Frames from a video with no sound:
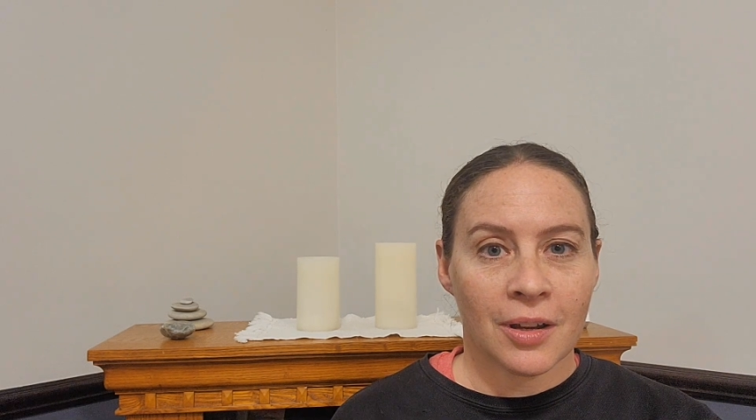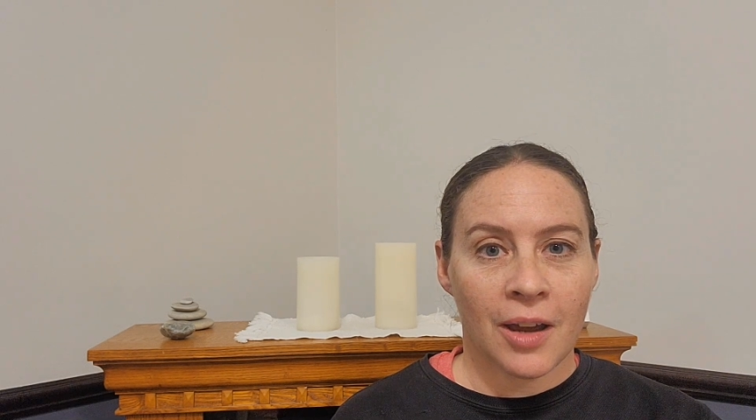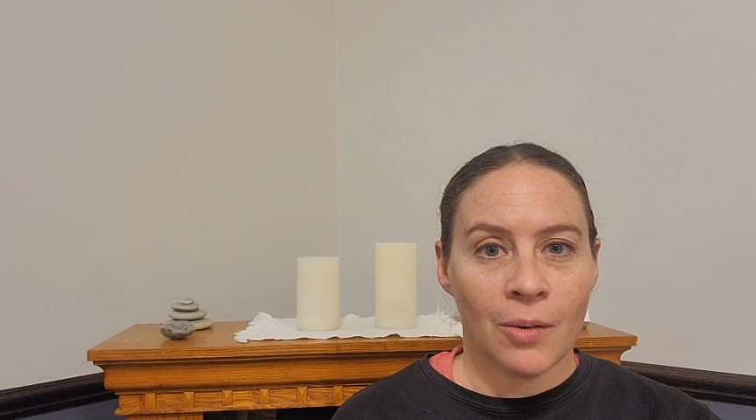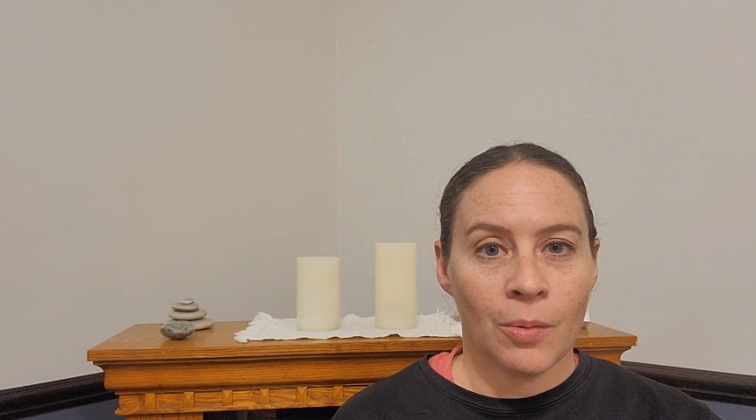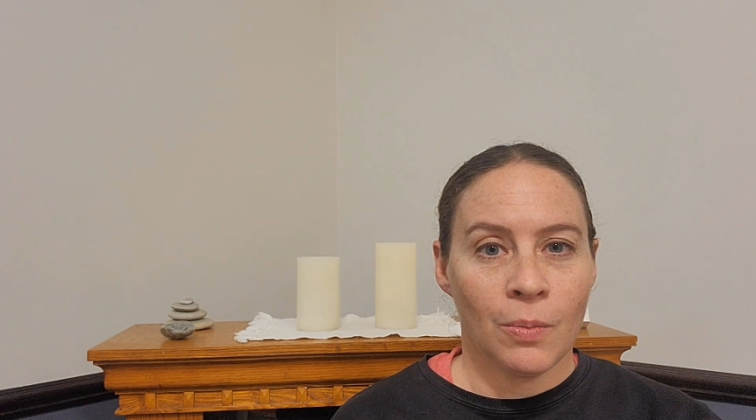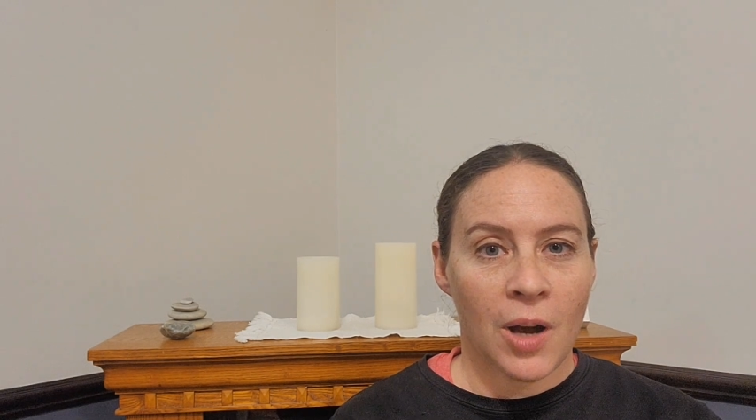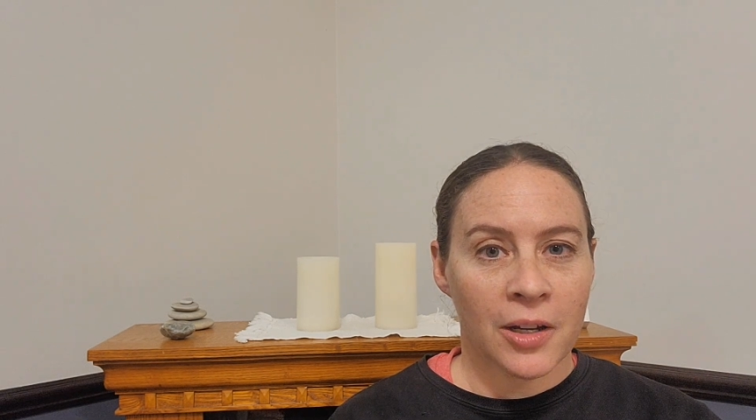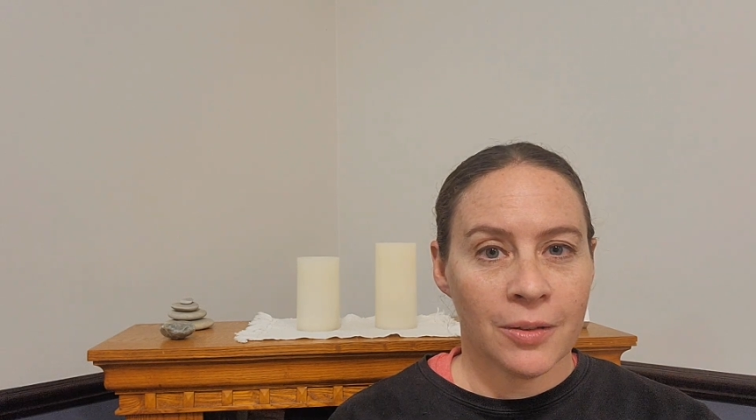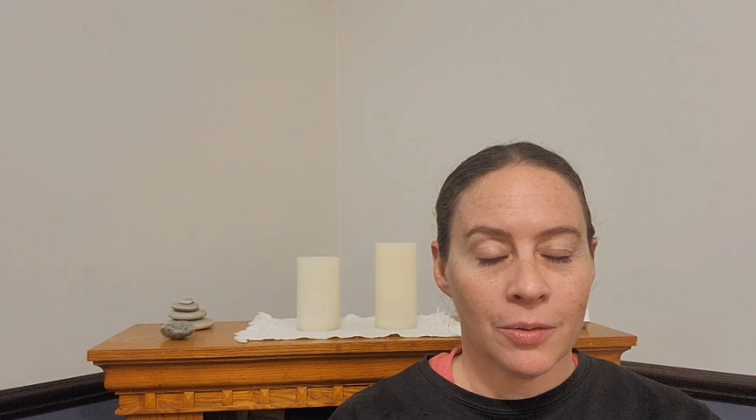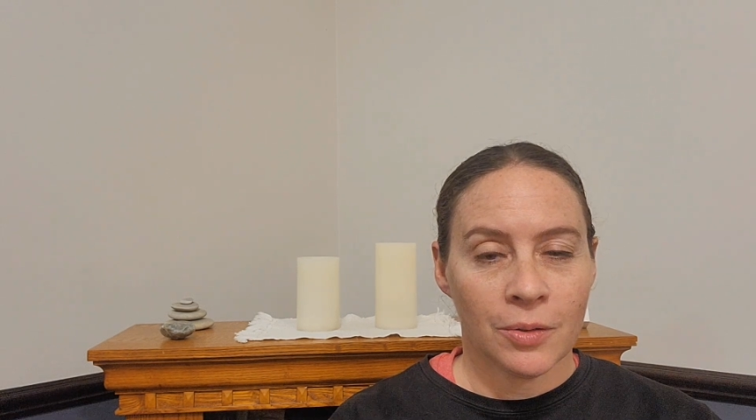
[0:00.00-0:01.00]
I will
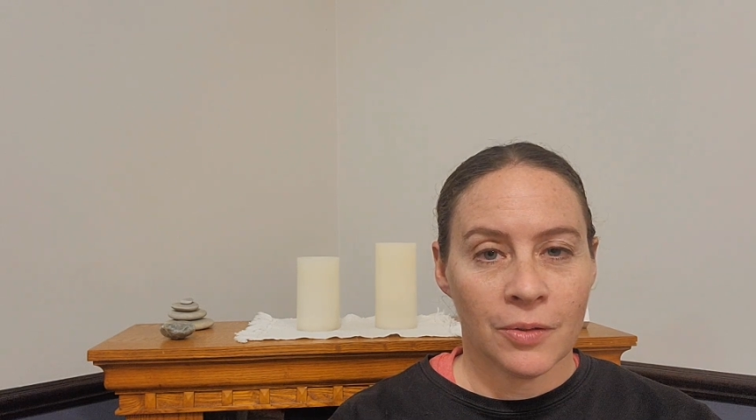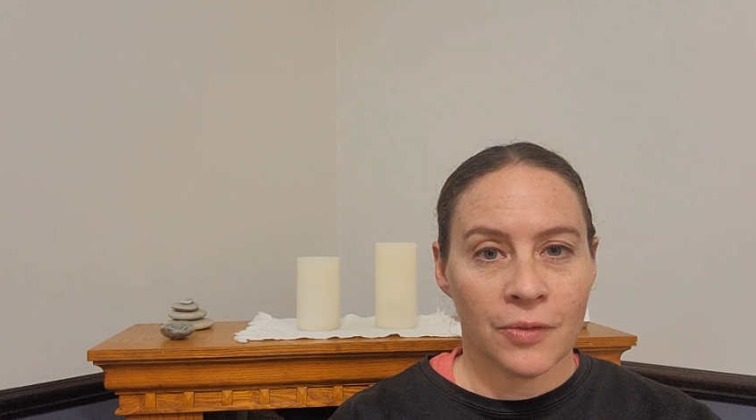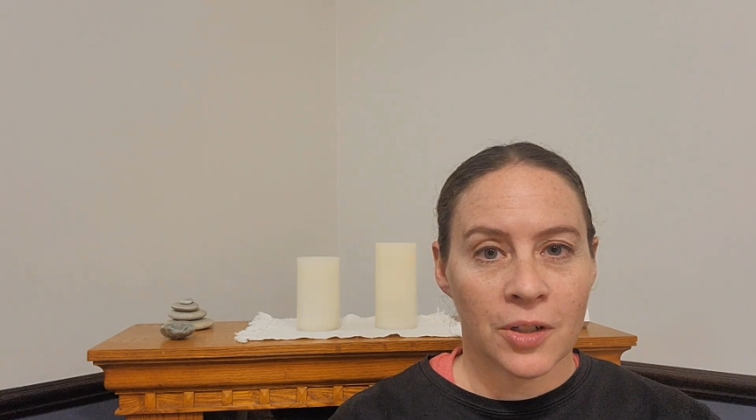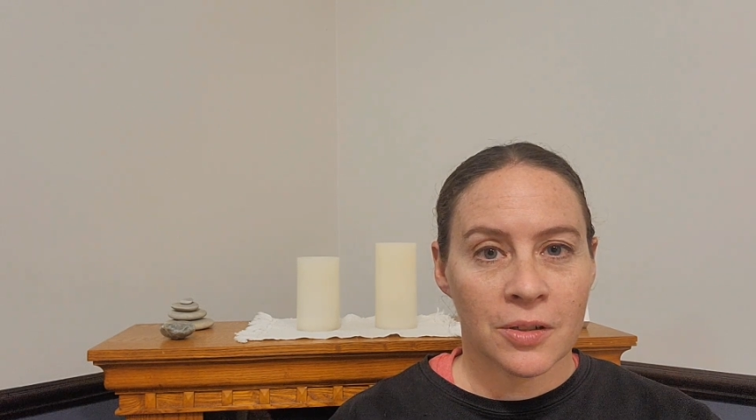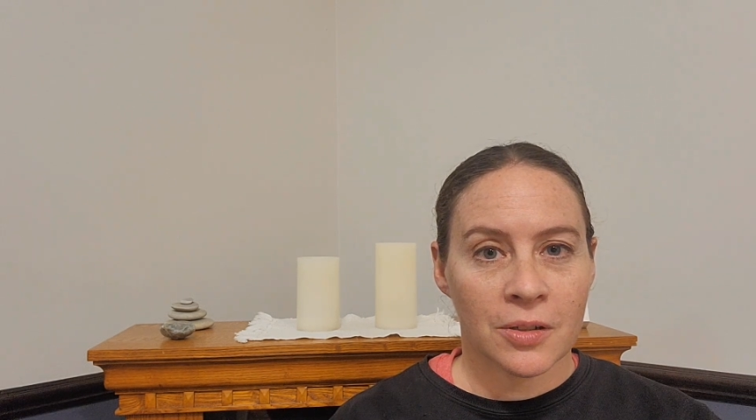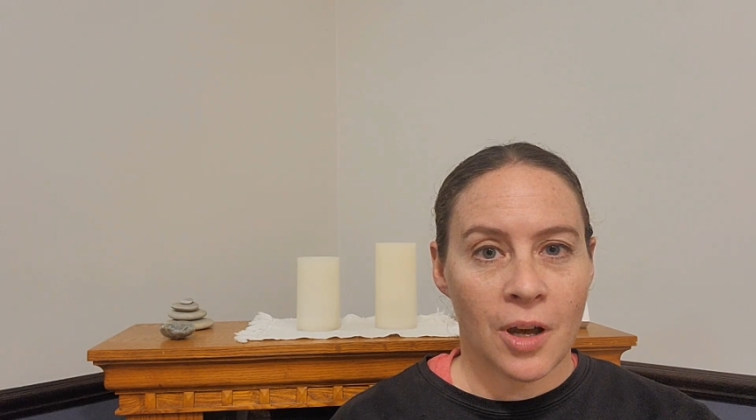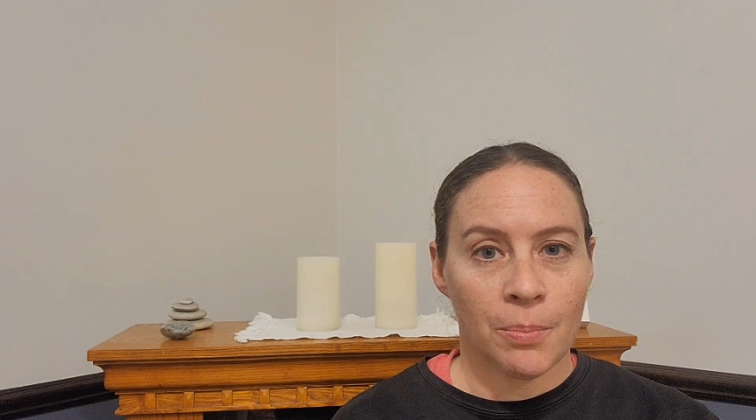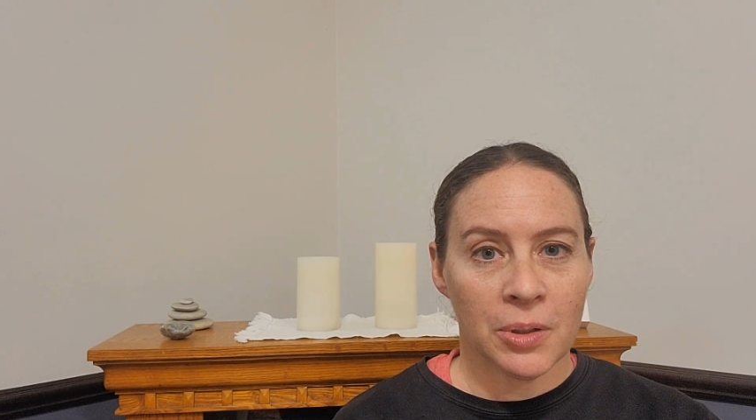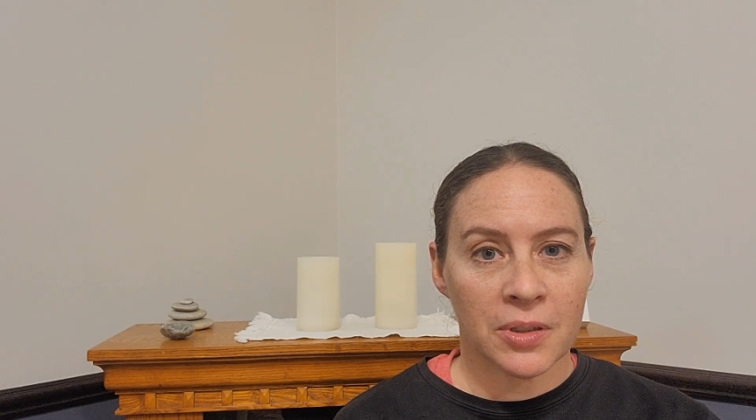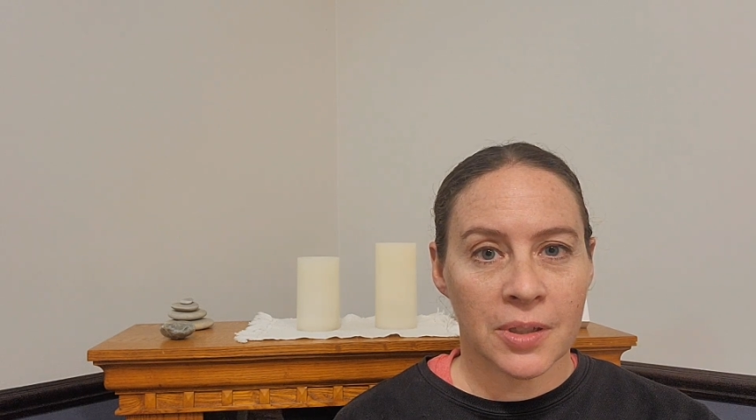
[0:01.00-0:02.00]
walk you through the first
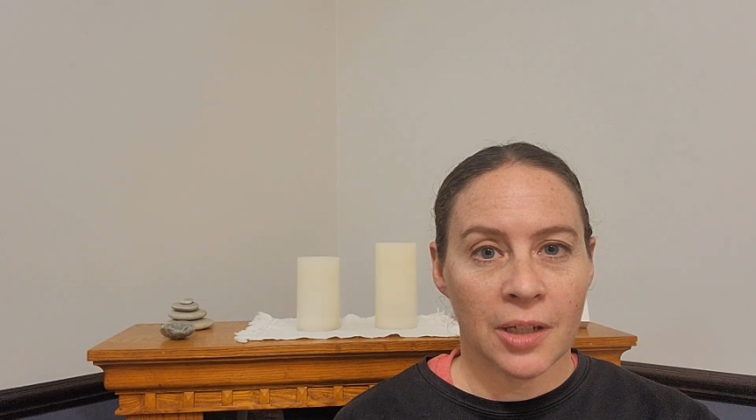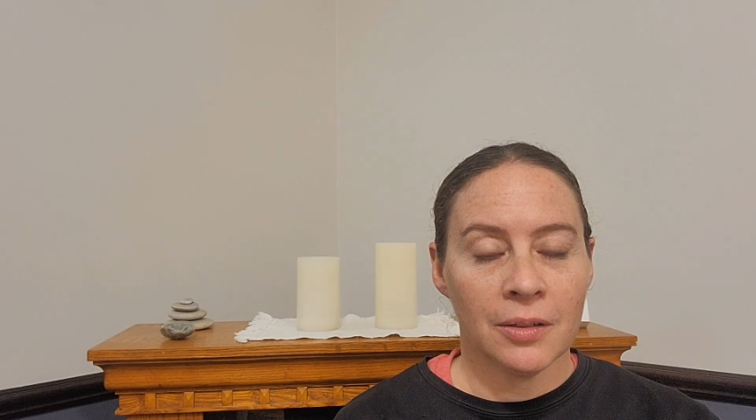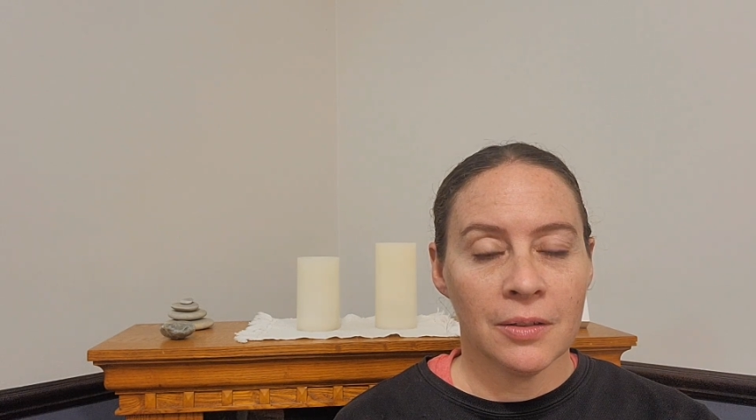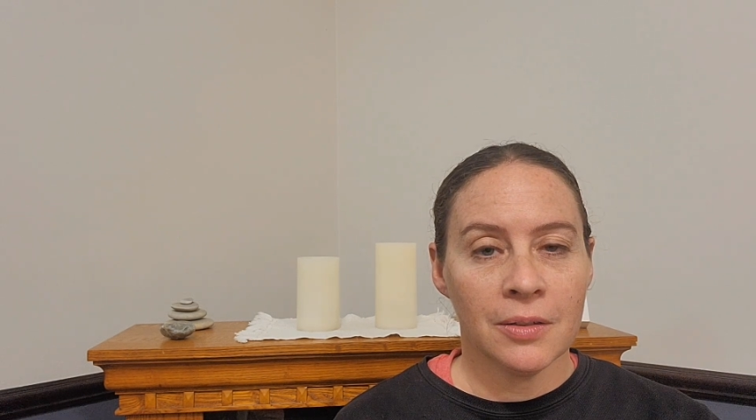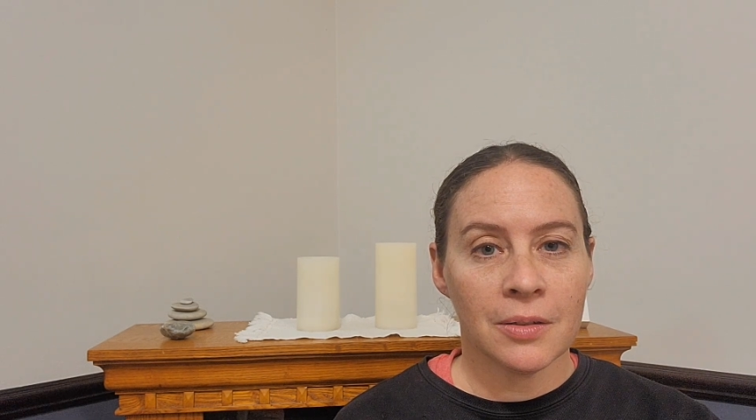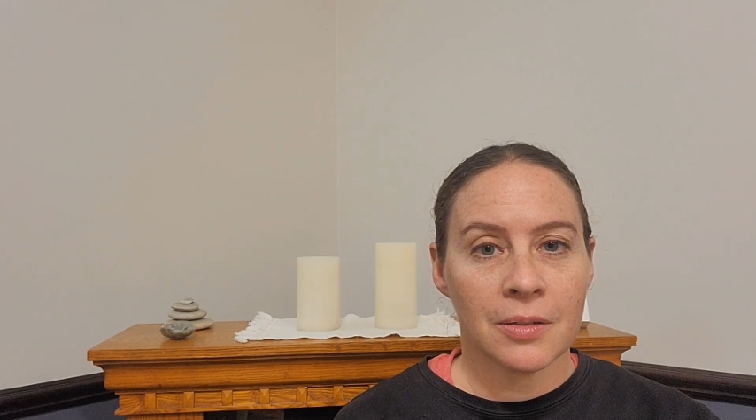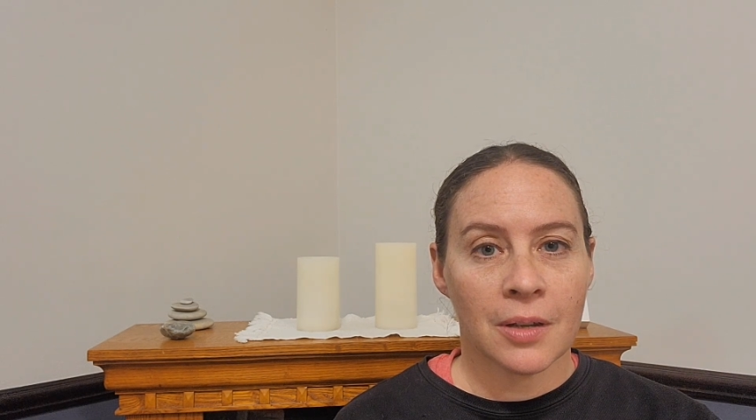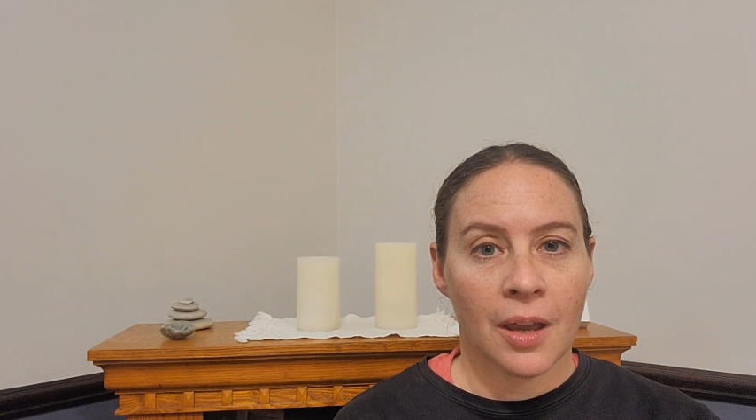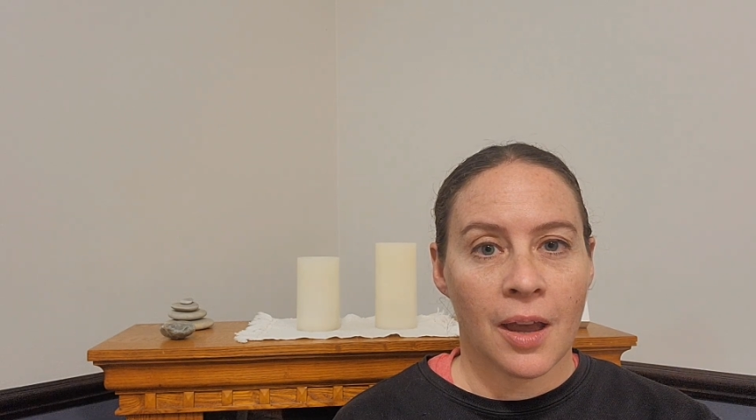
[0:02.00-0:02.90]
couple cycles,